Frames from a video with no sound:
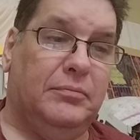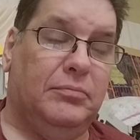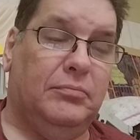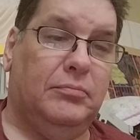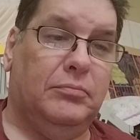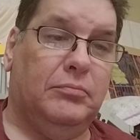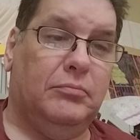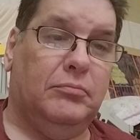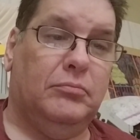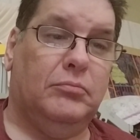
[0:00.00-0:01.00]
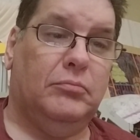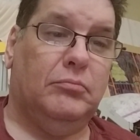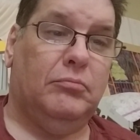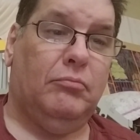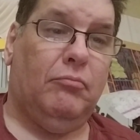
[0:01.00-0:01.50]

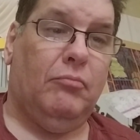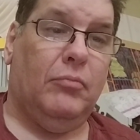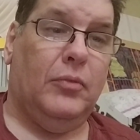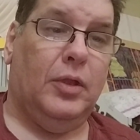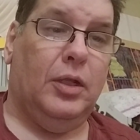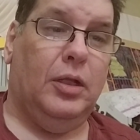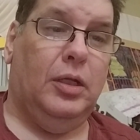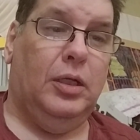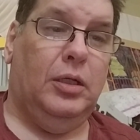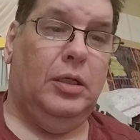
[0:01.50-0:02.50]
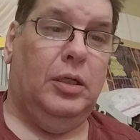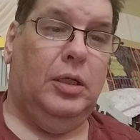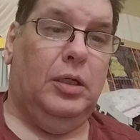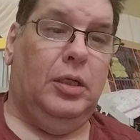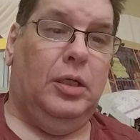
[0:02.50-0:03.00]
(no one is talking)